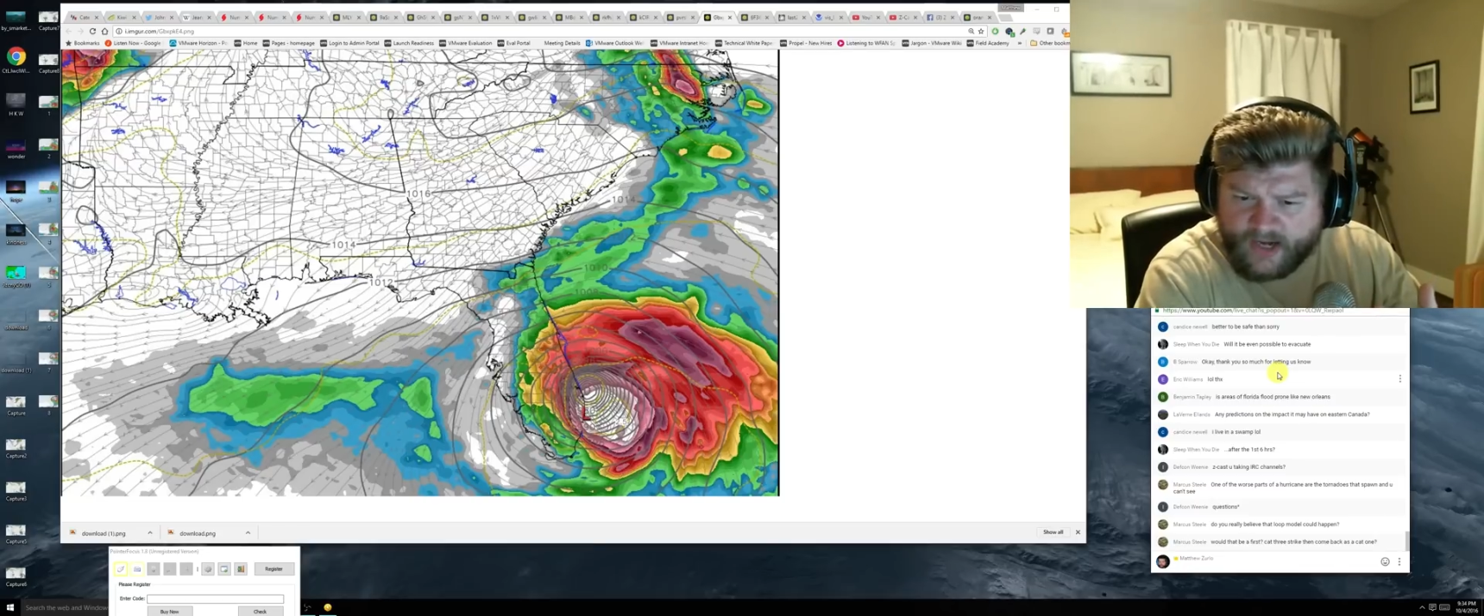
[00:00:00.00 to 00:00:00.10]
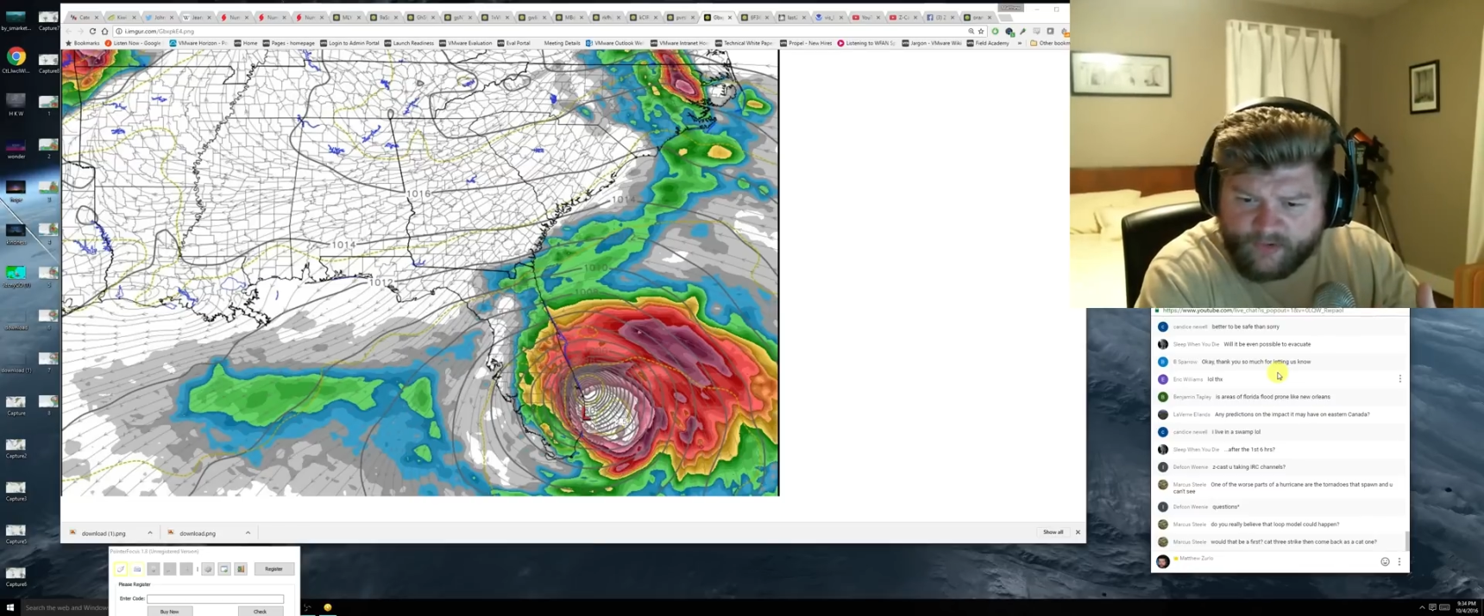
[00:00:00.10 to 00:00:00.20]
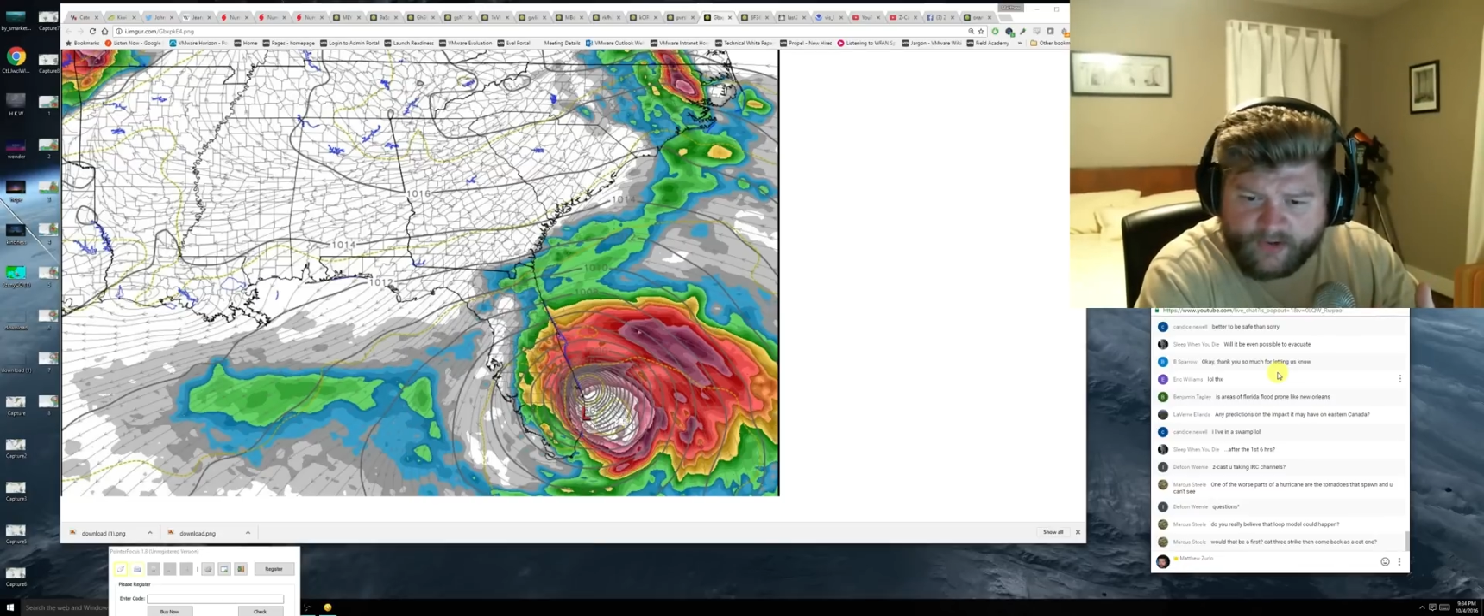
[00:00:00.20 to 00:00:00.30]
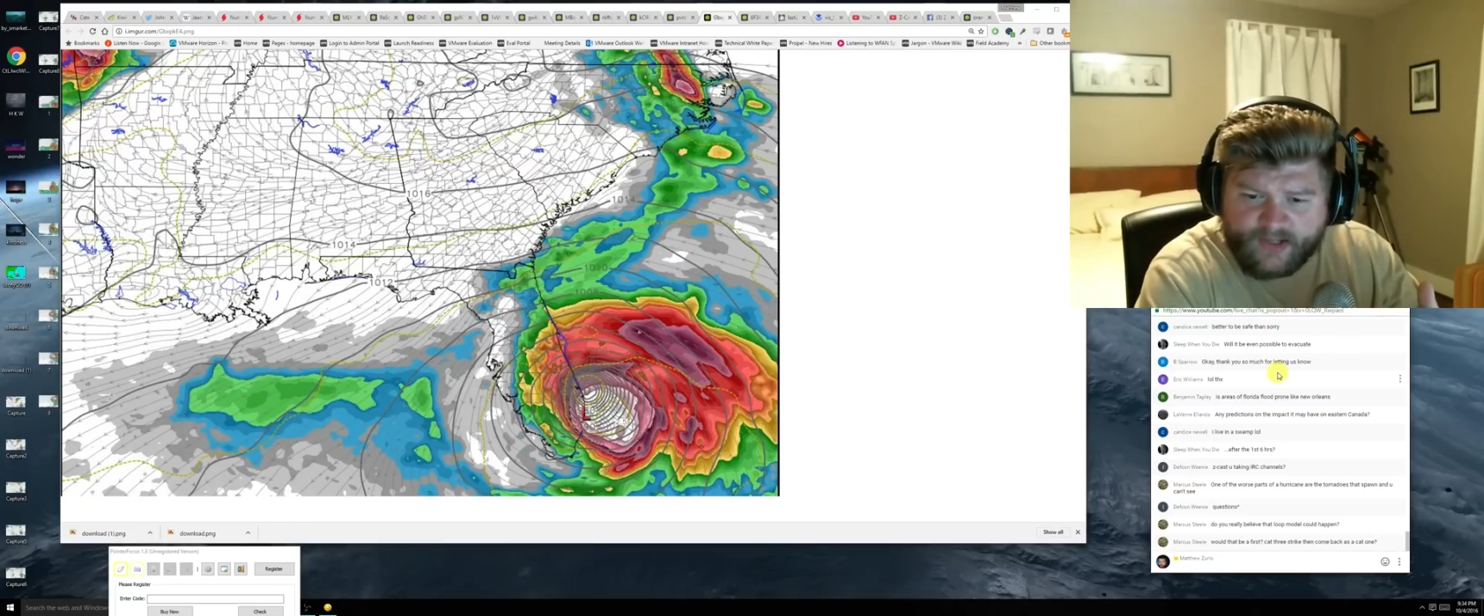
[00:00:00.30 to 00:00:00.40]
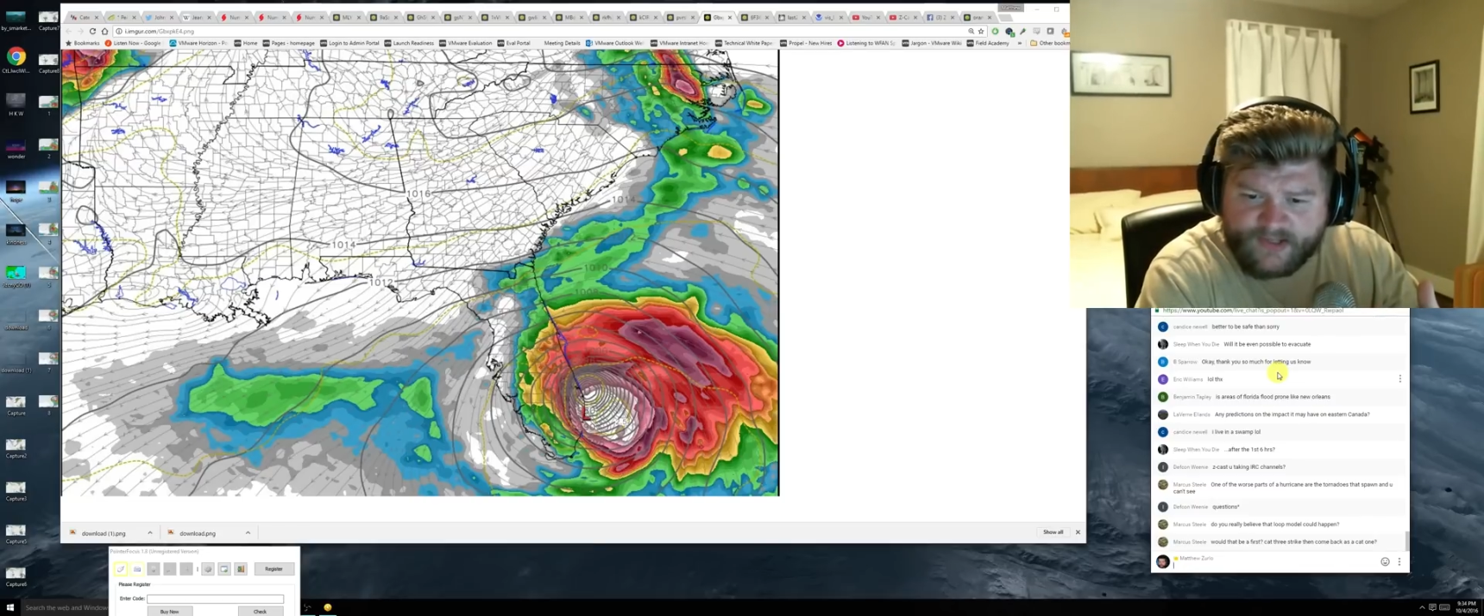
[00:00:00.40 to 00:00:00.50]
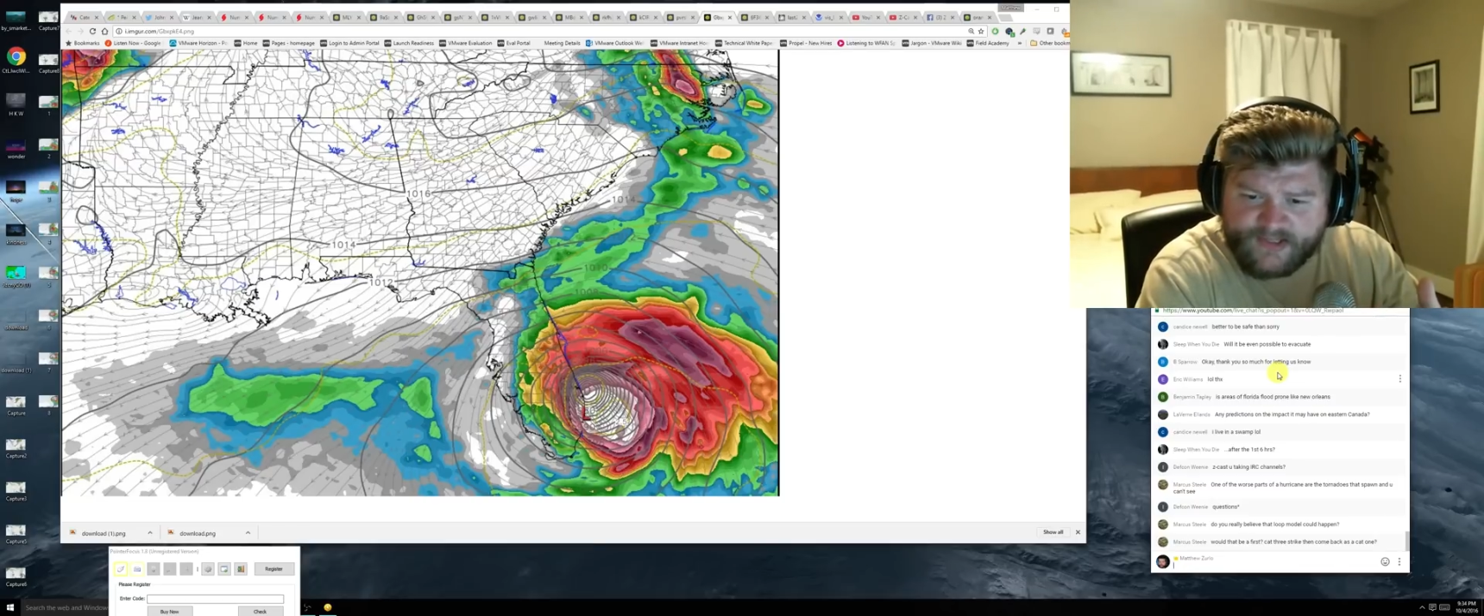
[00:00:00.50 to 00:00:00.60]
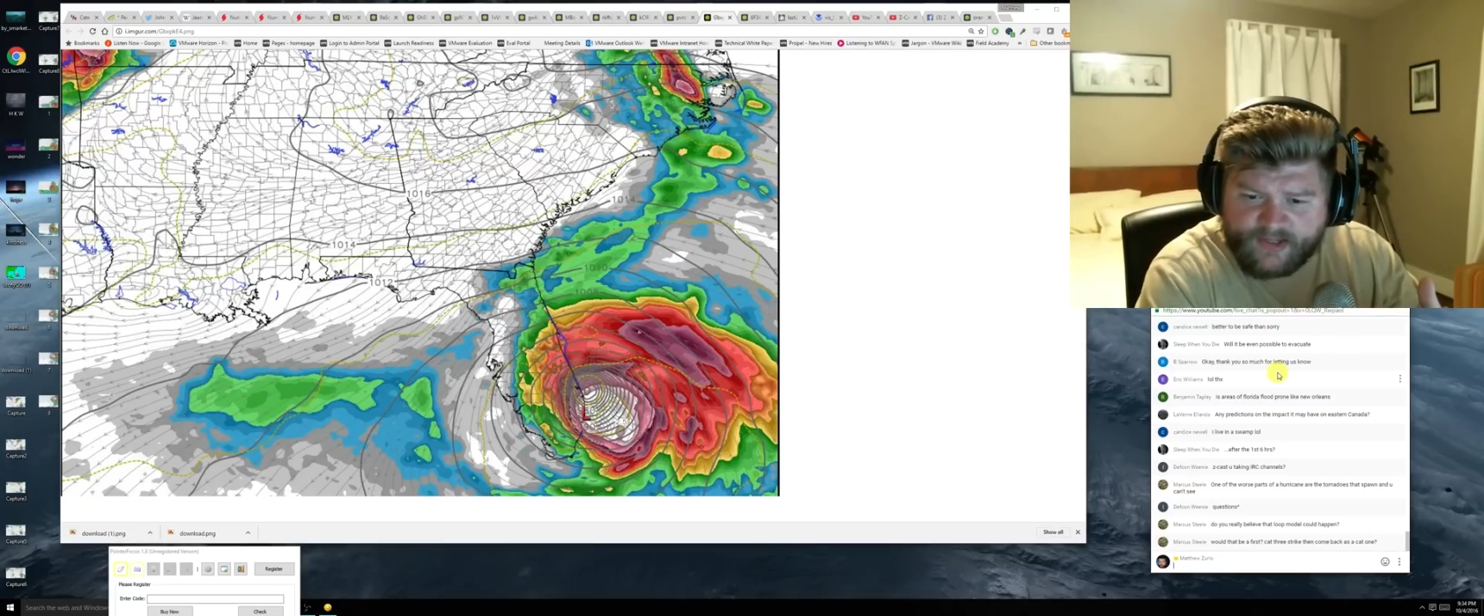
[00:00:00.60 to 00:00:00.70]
areas